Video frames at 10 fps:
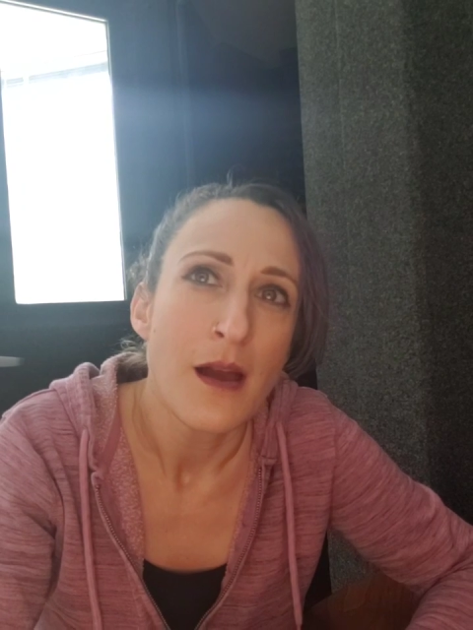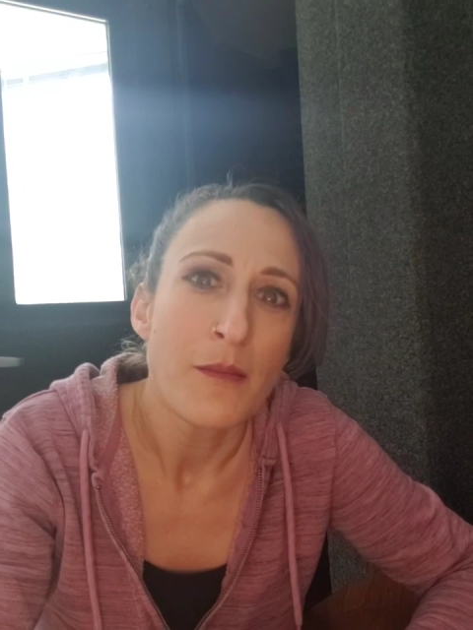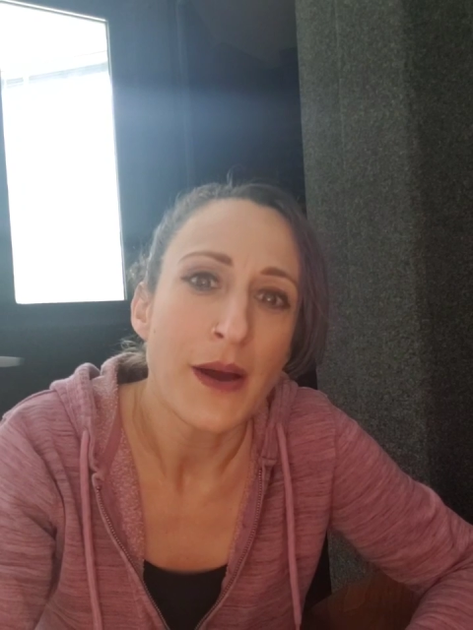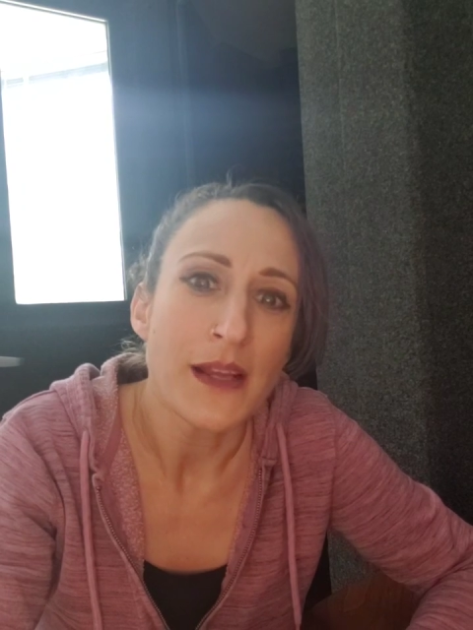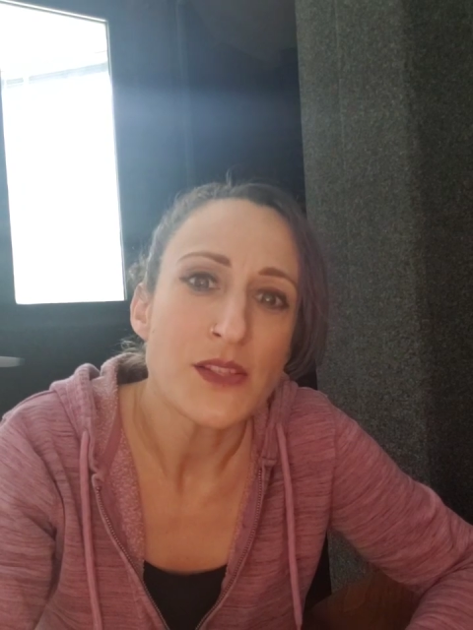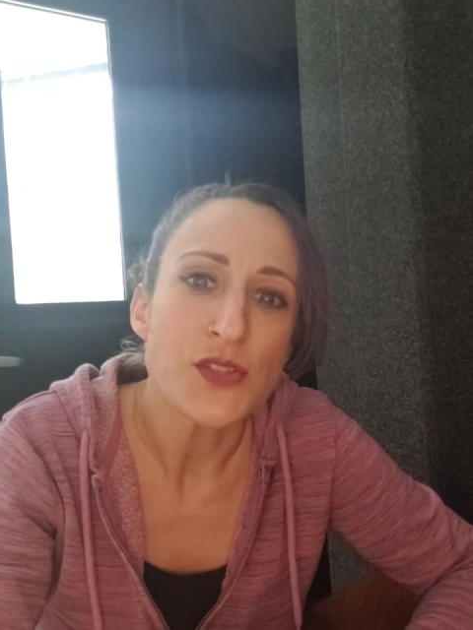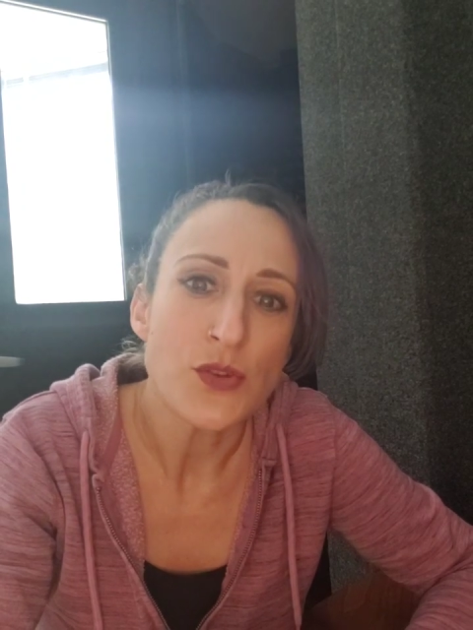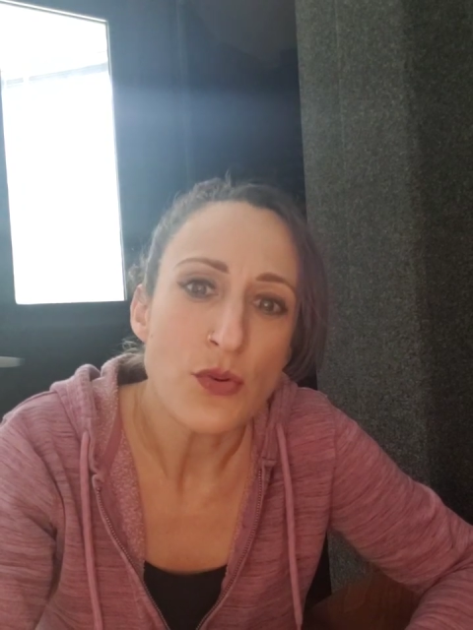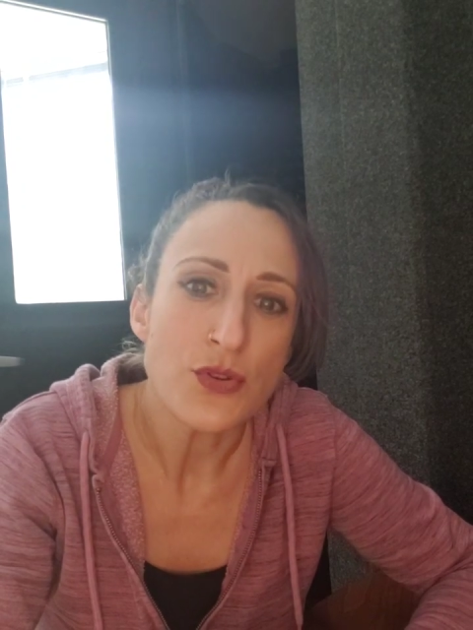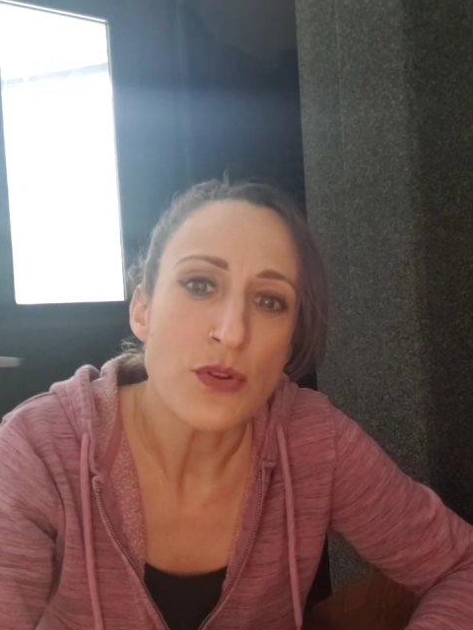but
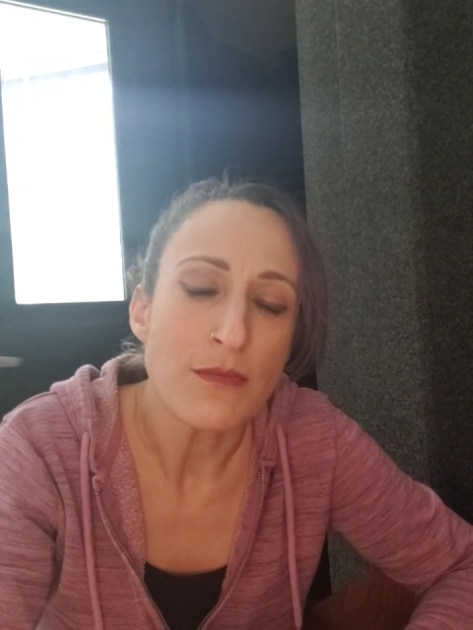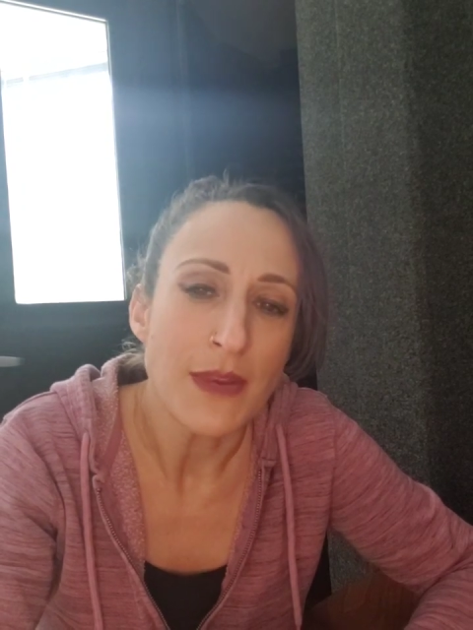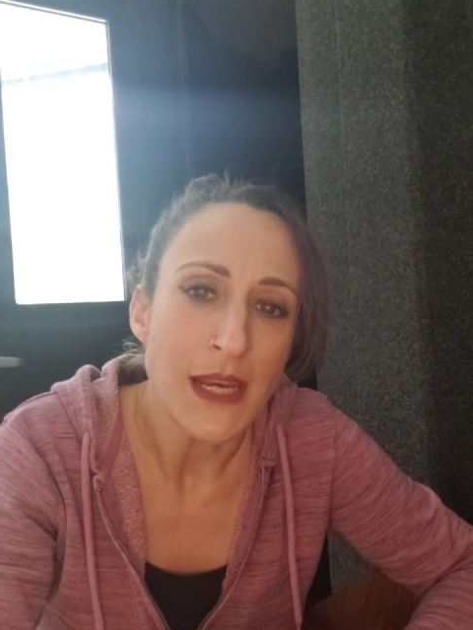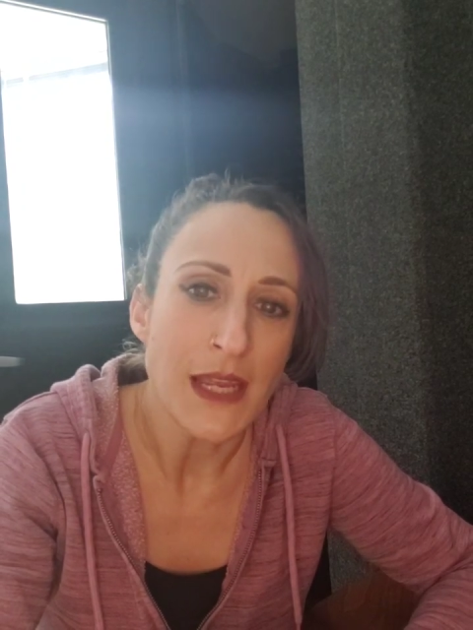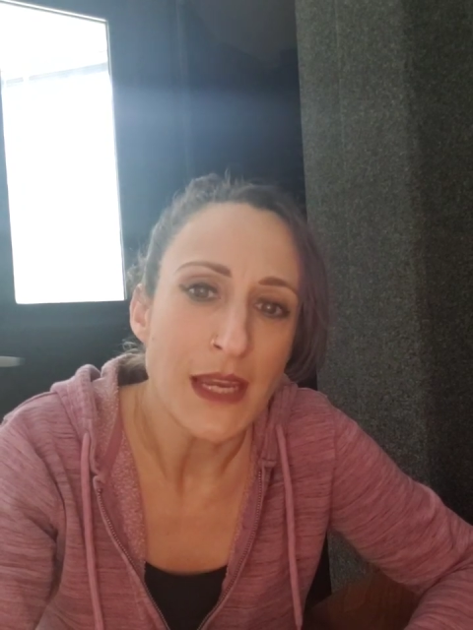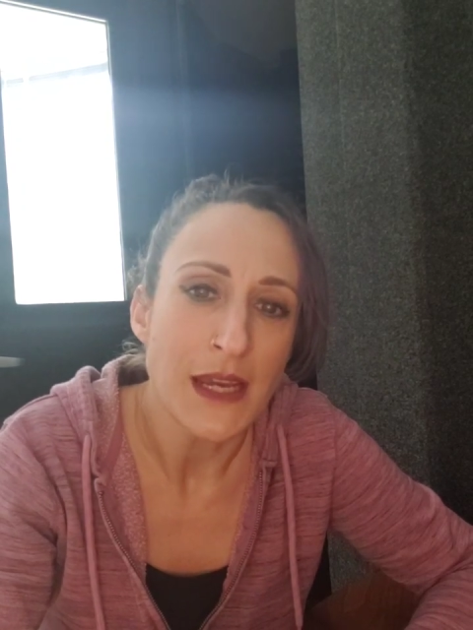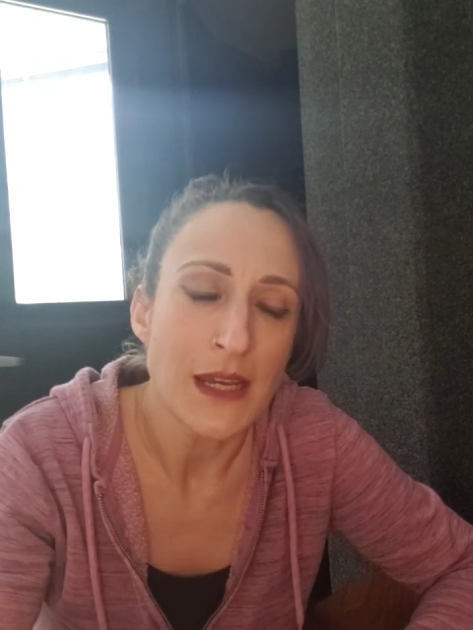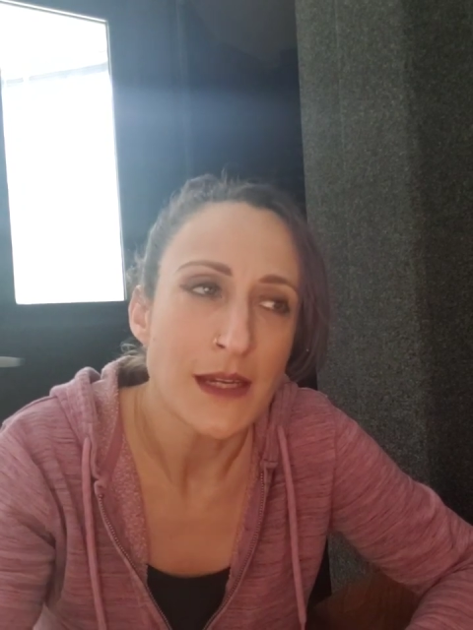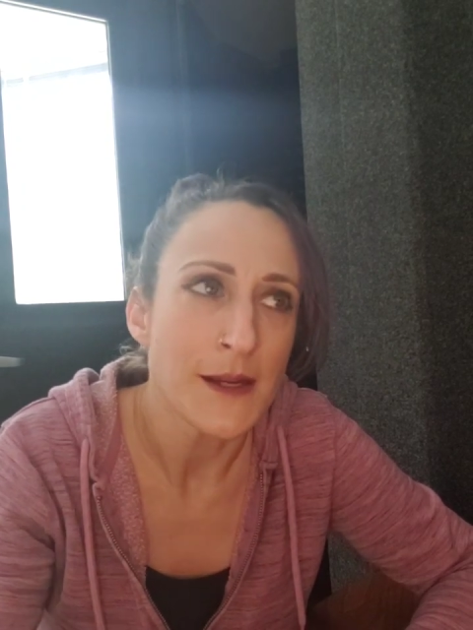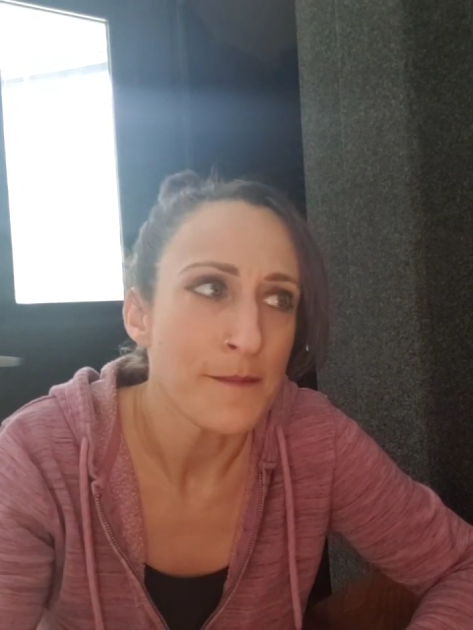social media